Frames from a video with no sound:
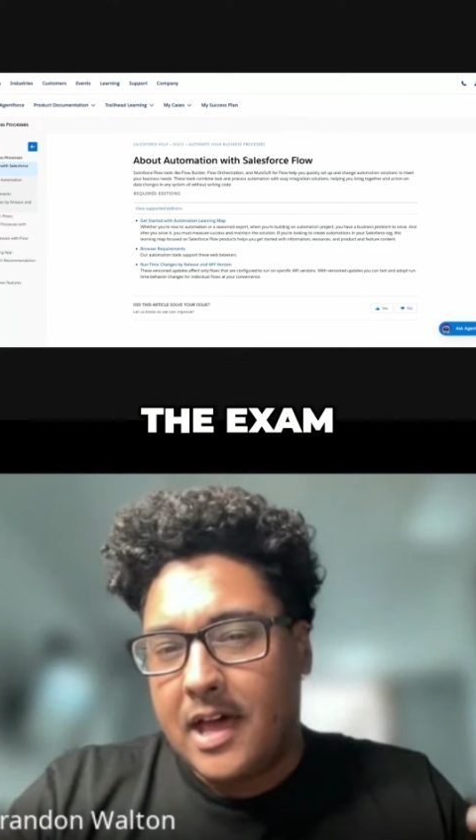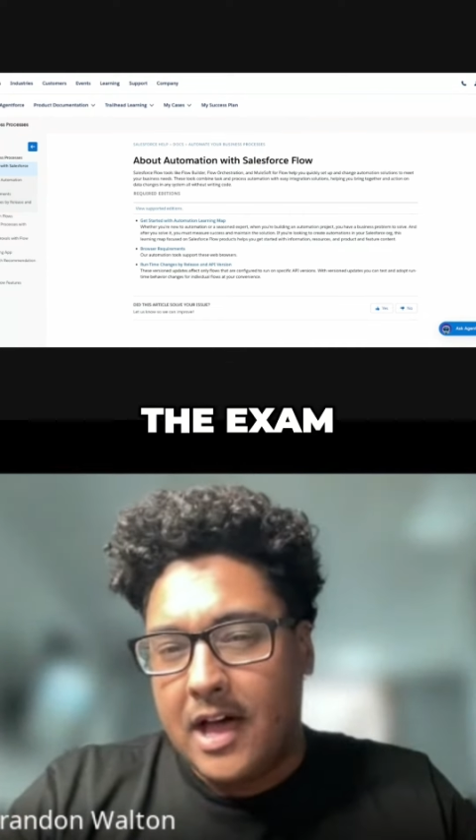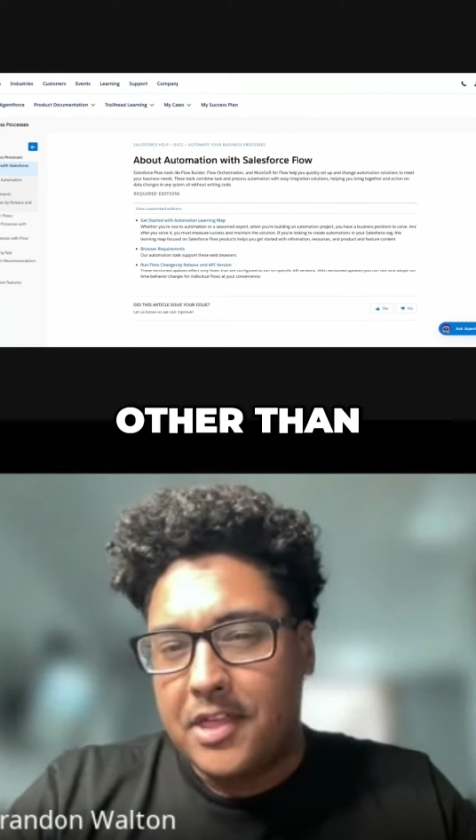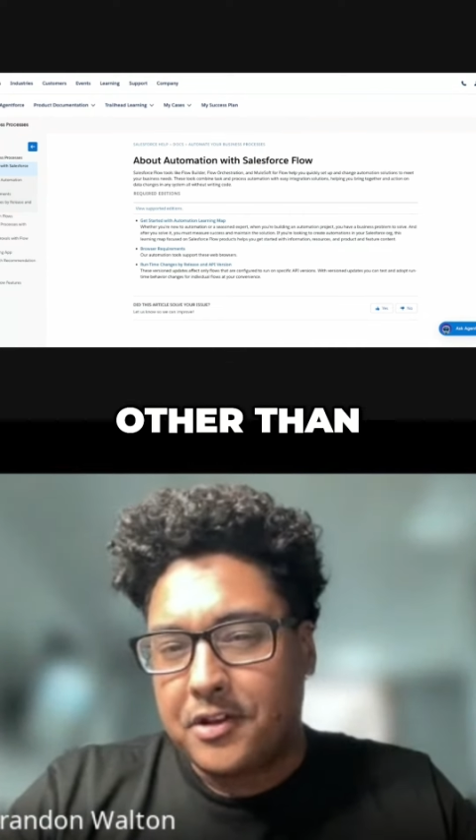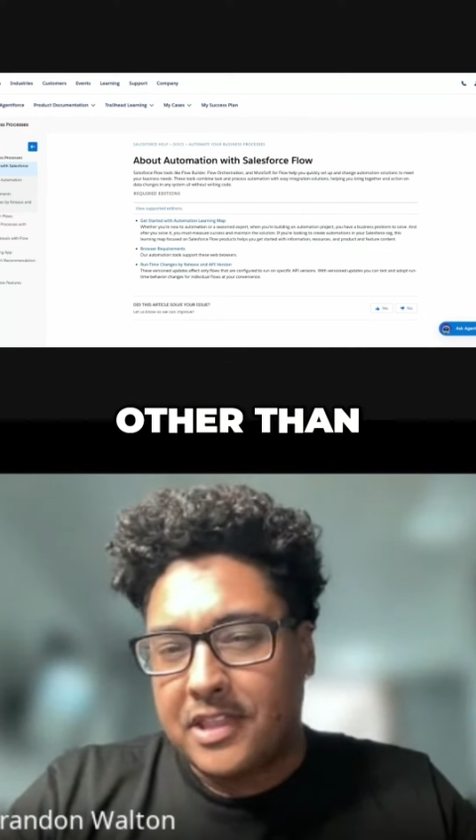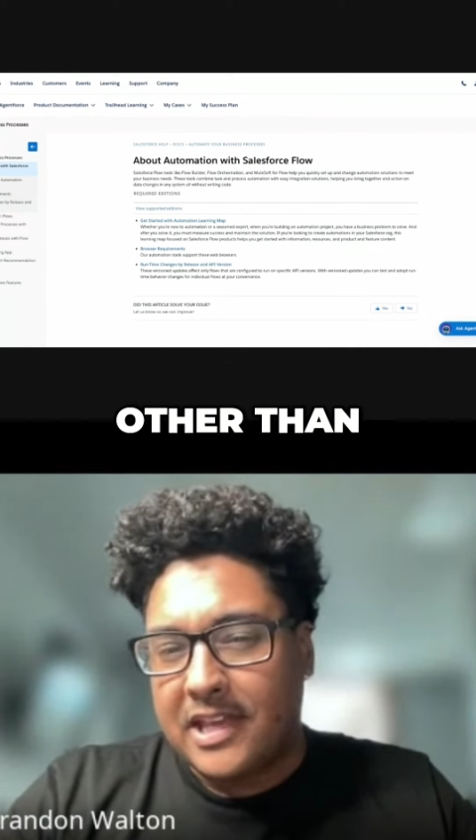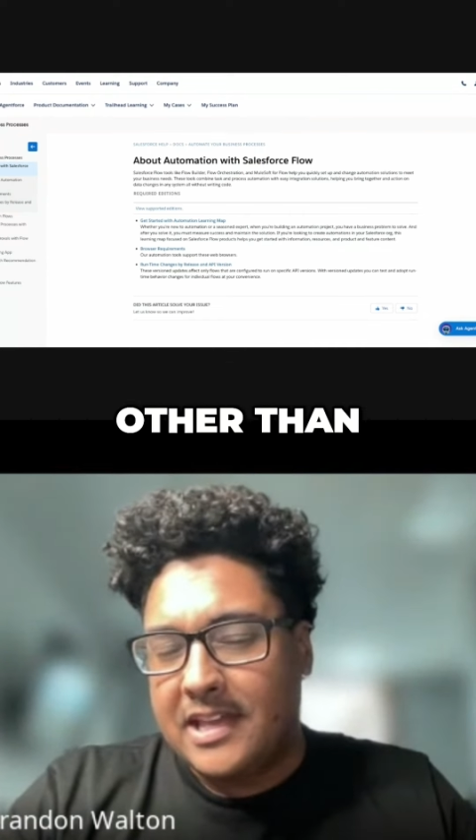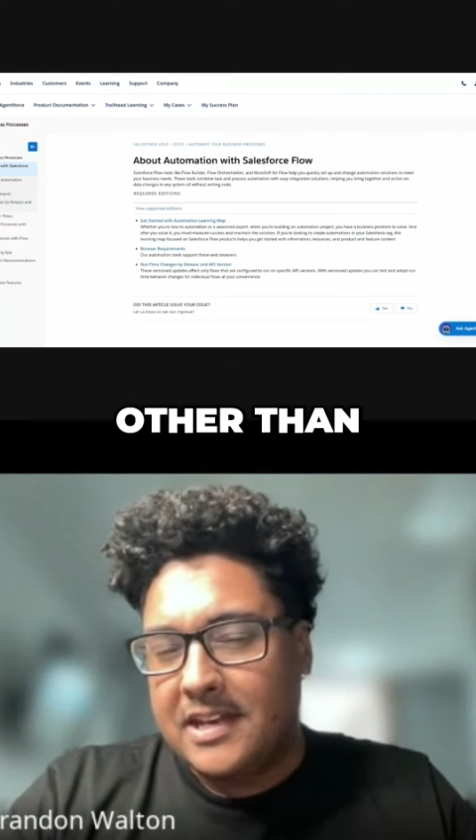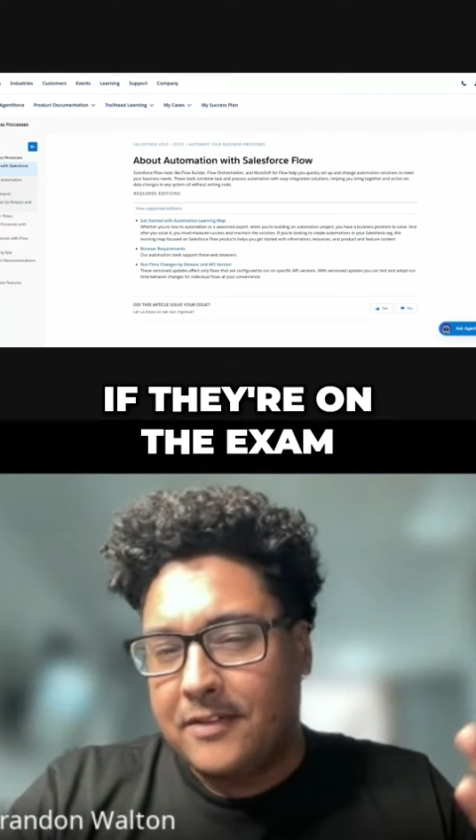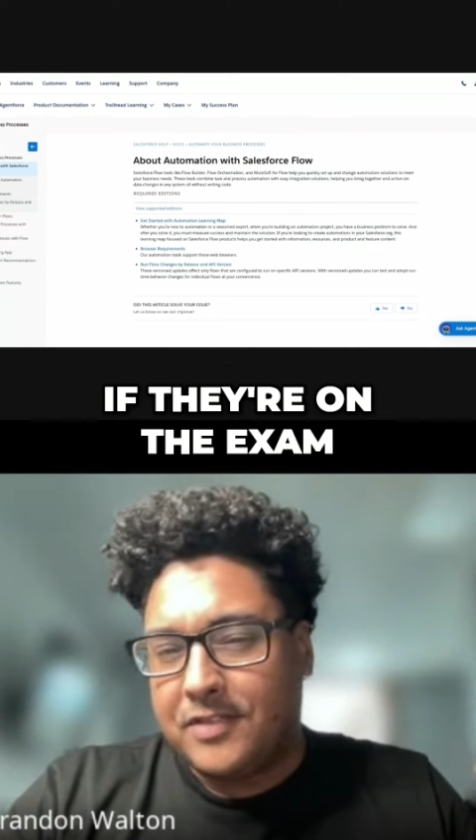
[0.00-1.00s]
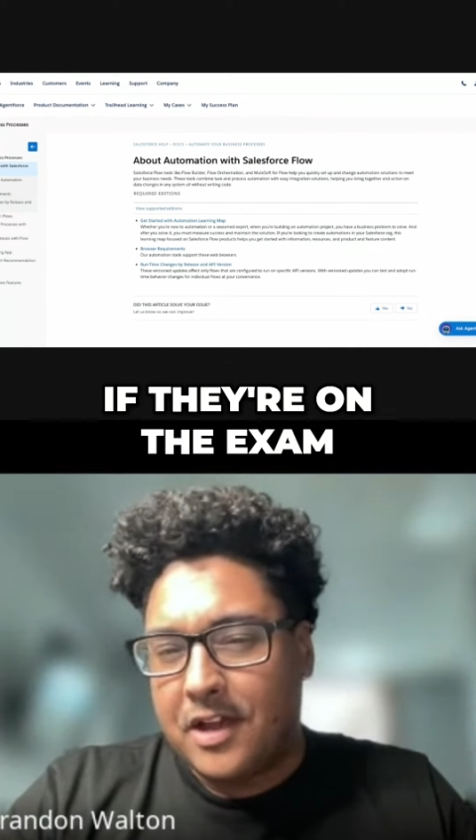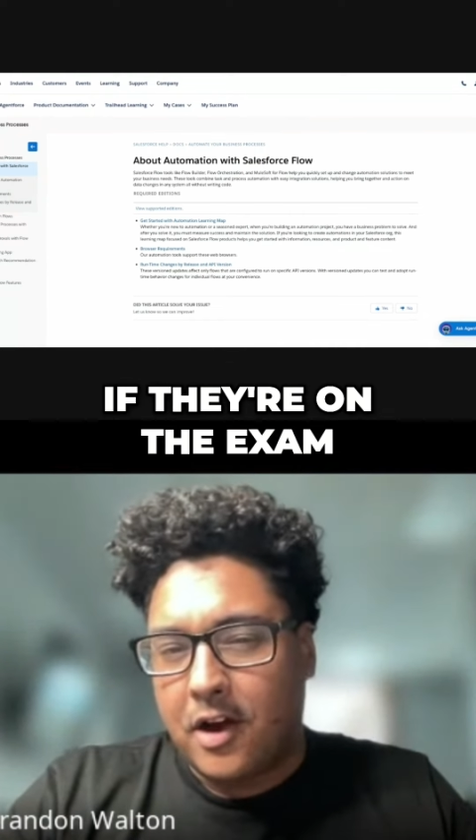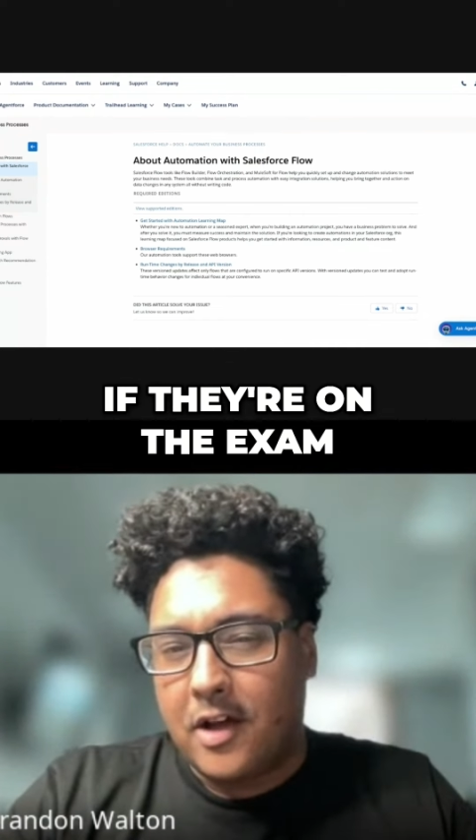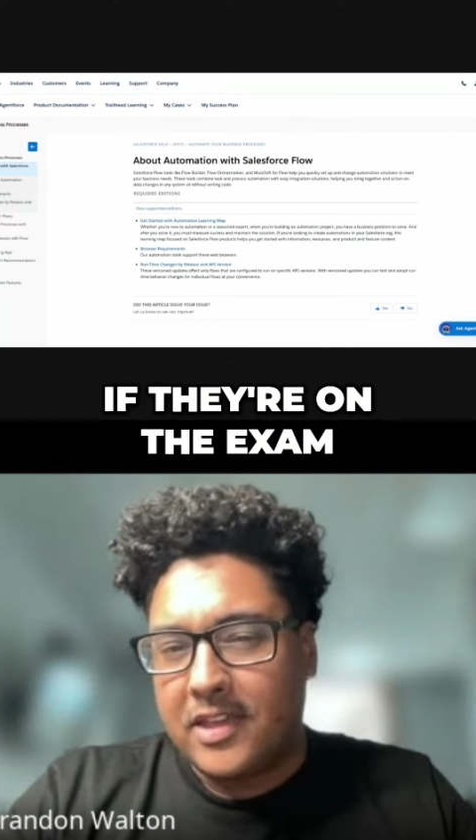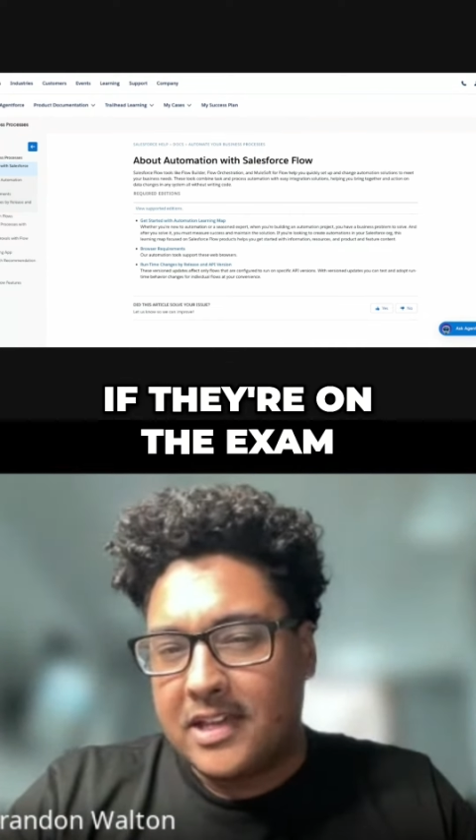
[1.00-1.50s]
Other than if they're
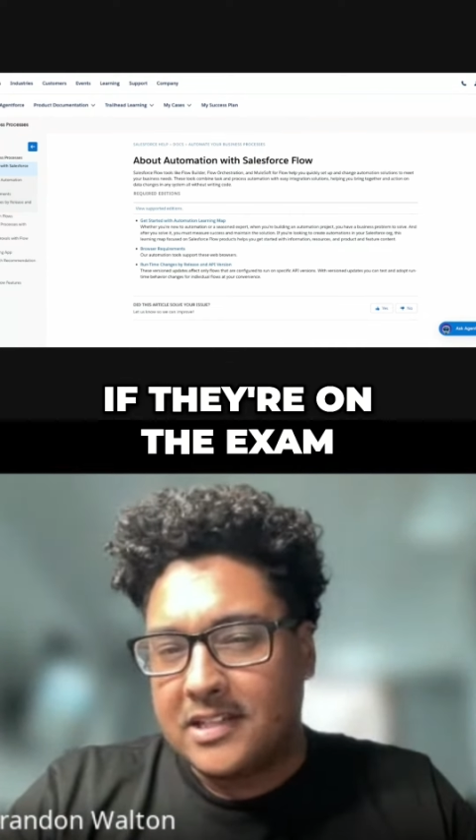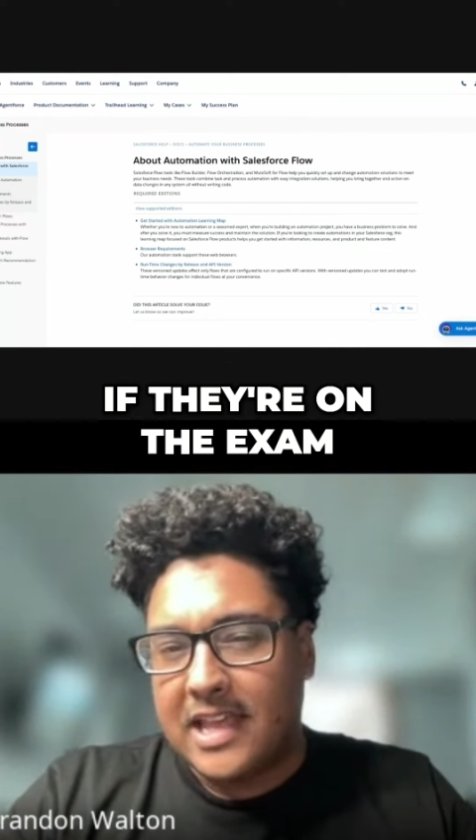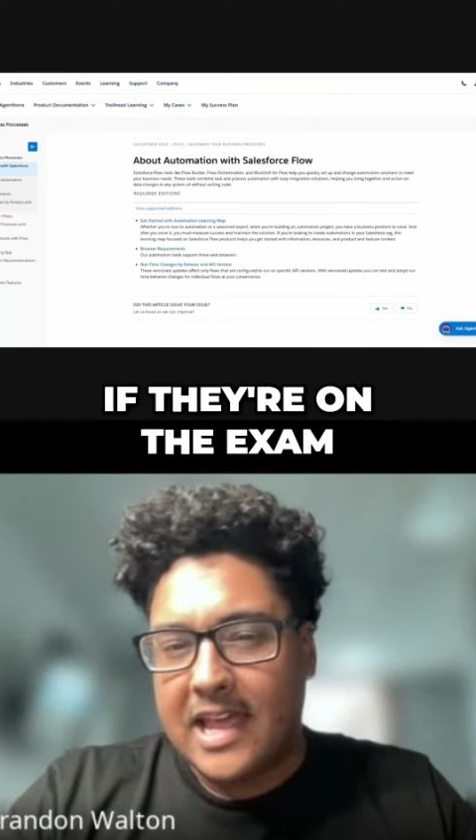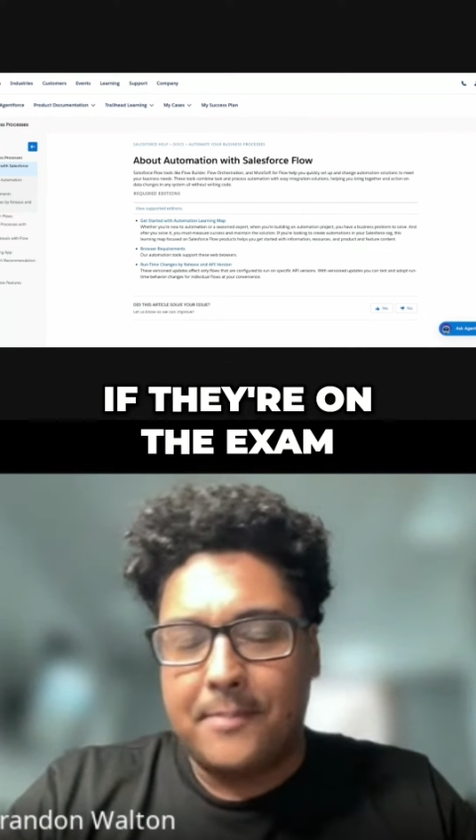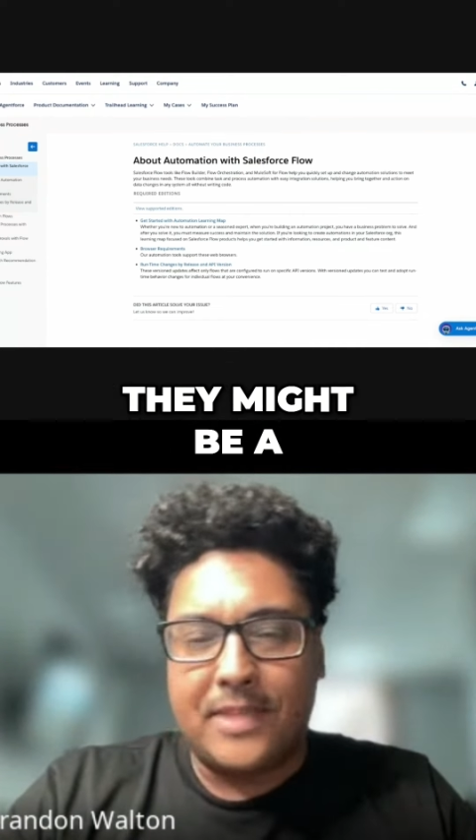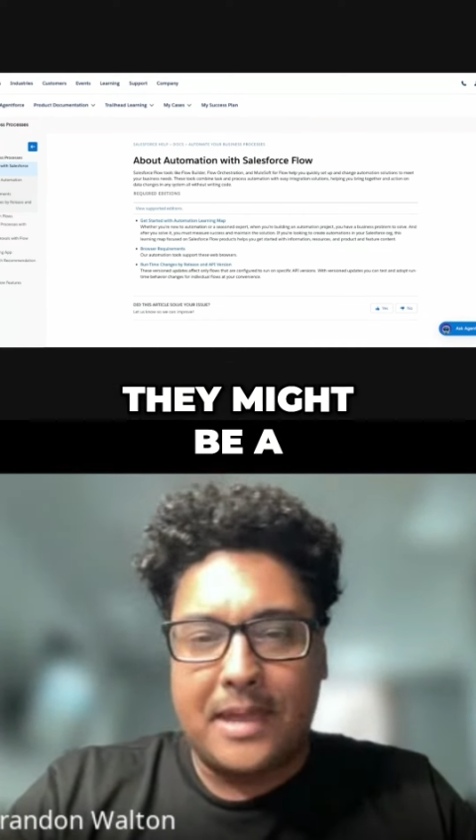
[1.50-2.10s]
on the exam,